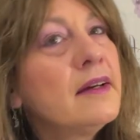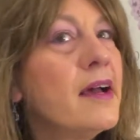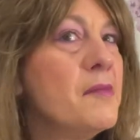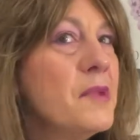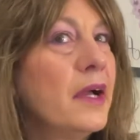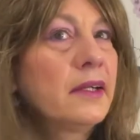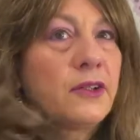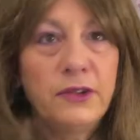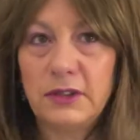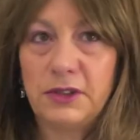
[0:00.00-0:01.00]
I'm not
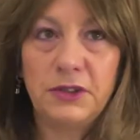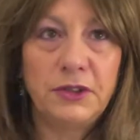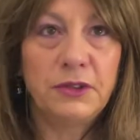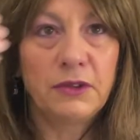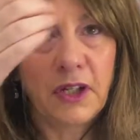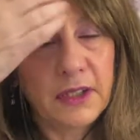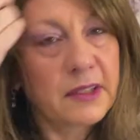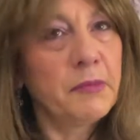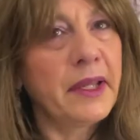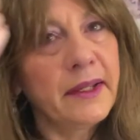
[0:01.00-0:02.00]
going to cut
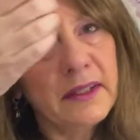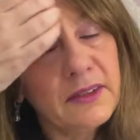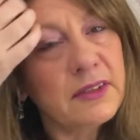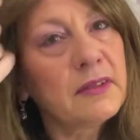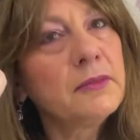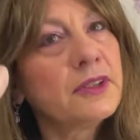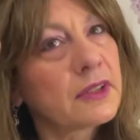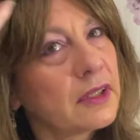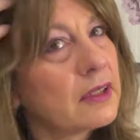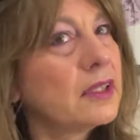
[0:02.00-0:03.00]
the bangs. I'm just
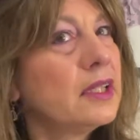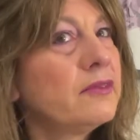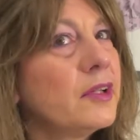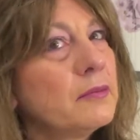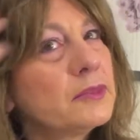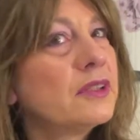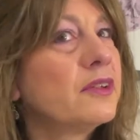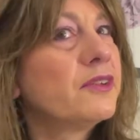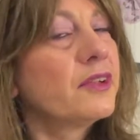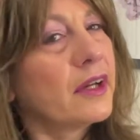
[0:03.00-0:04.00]
gonna leave them to
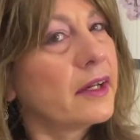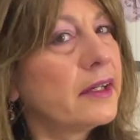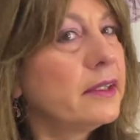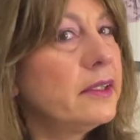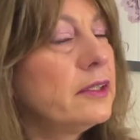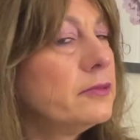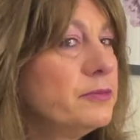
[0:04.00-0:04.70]
the side